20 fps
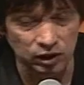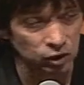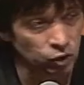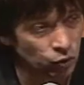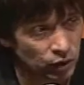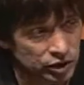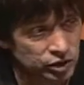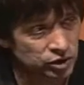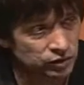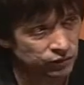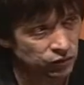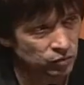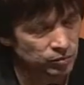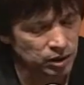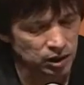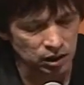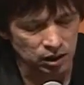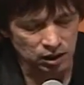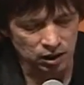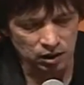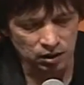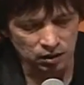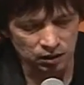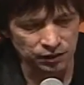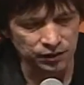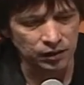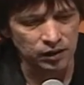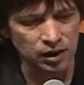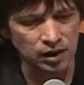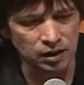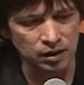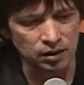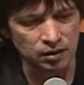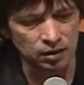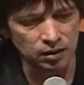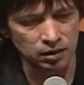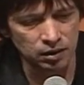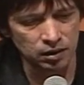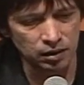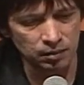question for me. There are
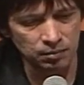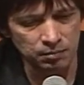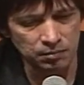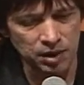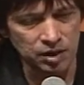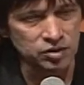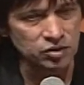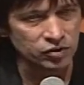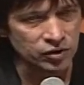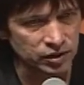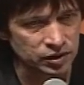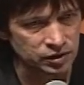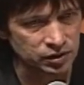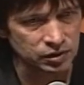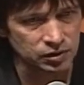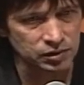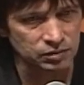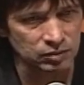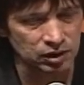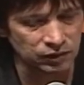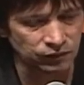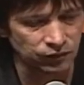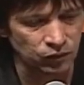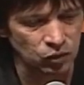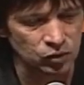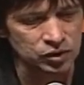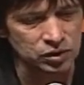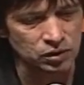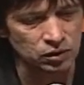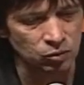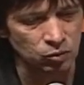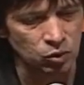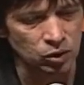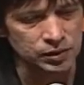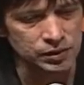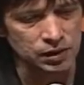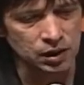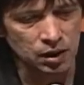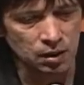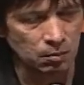many reasons, but first
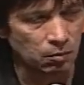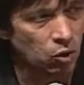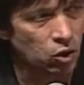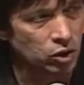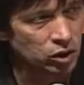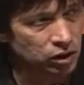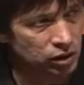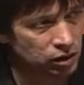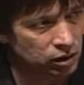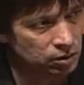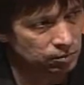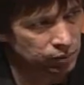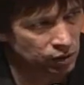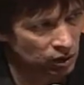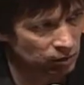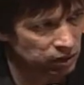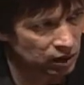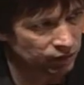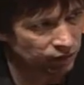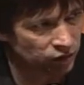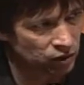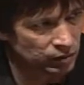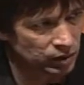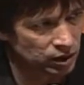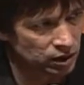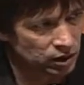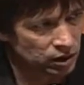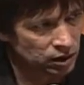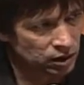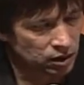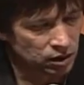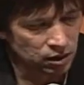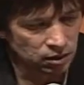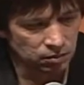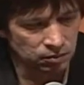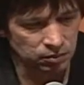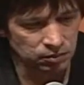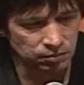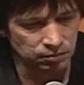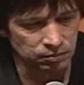was moral problem for me.
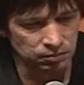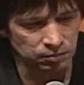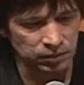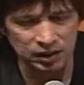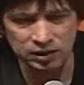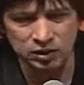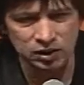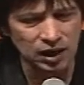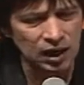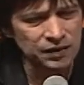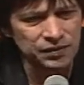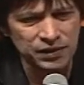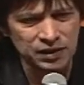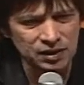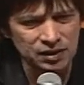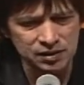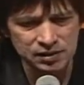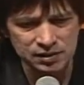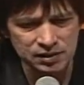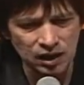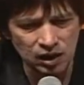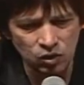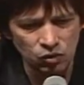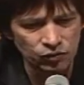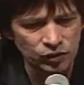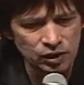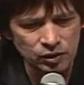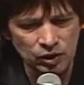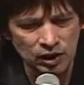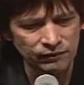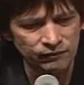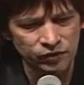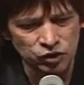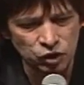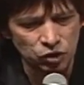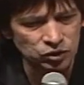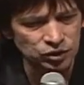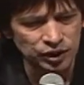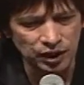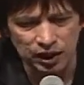But I think it's now we have
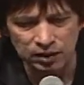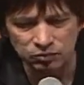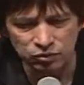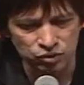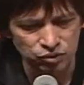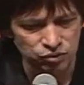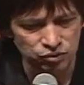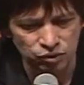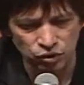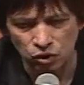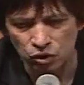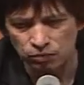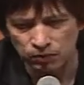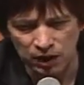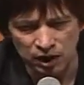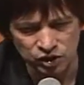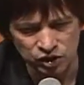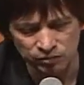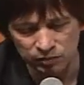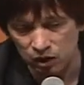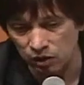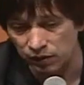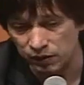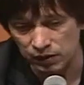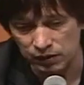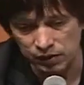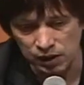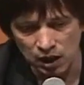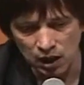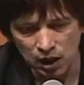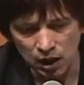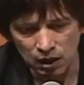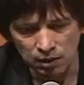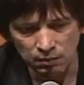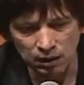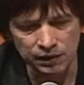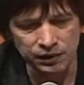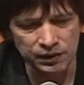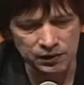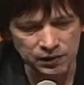short time to talk much about this.
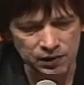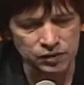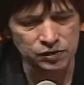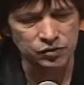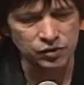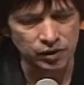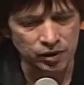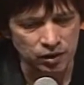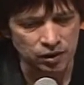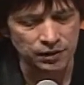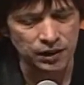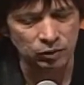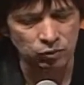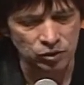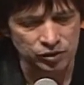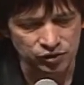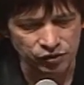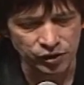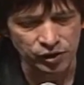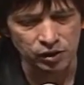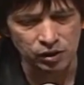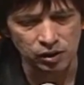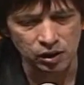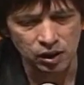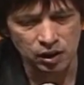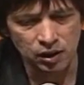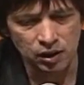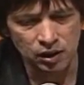But this is a real